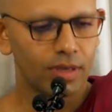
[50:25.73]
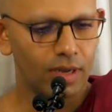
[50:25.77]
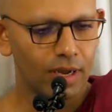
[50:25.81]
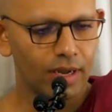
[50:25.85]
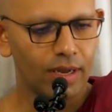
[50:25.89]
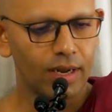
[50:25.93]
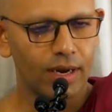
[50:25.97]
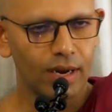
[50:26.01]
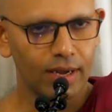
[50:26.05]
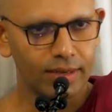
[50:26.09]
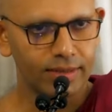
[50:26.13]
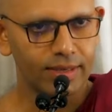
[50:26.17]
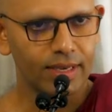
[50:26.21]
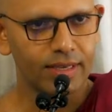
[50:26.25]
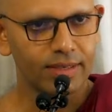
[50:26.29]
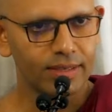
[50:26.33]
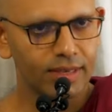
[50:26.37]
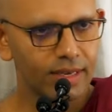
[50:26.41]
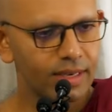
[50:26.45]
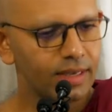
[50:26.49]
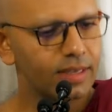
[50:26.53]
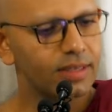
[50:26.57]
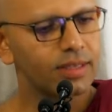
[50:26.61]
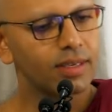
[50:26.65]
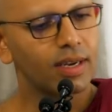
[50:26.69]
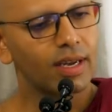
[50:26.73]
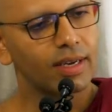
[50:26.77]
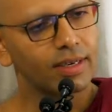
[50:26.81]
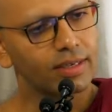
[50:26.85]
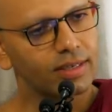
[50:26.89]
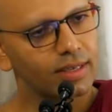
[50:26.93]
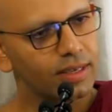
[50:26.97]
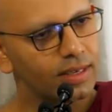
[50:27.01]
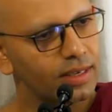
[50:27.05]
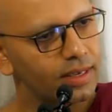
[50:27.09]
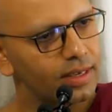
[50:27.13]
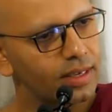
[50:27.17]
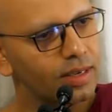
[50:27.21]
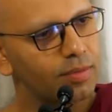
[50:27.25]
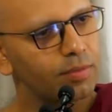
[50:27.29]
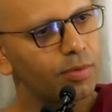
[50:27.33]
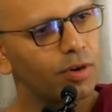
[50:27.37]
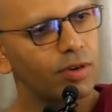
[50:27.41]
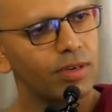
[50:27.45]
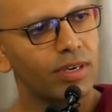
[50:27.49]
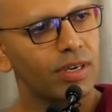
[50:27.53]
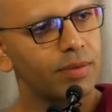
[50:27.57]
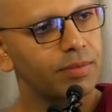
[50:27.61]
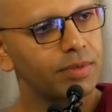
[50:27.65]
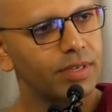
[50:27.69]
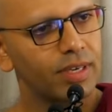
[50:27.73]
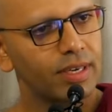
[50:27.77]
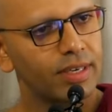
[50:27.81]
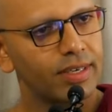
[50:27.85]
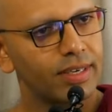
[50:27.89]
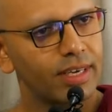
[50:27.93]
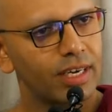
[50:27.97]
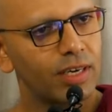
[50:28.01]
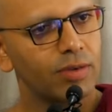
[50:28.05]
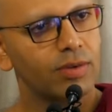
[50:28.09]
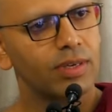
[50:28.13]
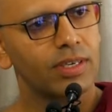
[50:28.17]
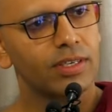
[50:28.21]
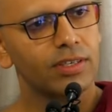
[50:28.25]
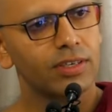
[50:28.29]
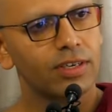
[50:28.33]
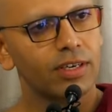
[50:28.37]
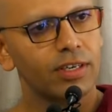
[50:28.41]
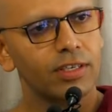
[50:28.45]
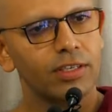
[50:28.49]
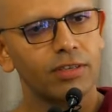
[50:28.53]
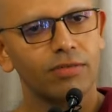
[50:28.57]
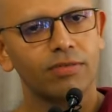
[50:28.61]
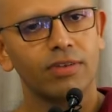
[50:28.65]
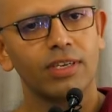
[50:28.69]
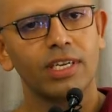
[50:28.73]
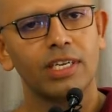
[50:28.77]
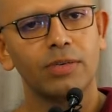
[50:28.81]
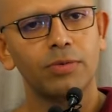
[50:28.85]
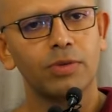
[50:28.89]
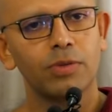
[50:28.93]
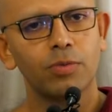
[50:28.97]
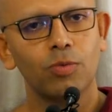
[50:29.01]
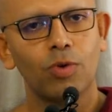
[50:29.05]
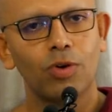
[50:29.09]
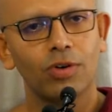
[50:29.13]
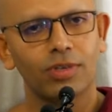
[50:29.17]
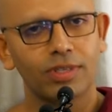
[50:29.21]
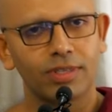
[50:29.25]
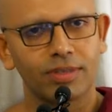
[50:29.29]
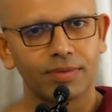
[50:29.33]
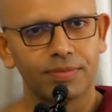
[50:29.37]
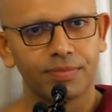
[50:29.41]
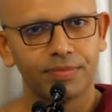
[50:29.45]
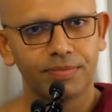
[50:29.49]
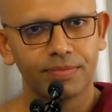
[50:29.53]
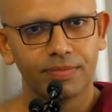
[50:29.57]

As I said, it's like turning a pot upside down and trying to fill it with water.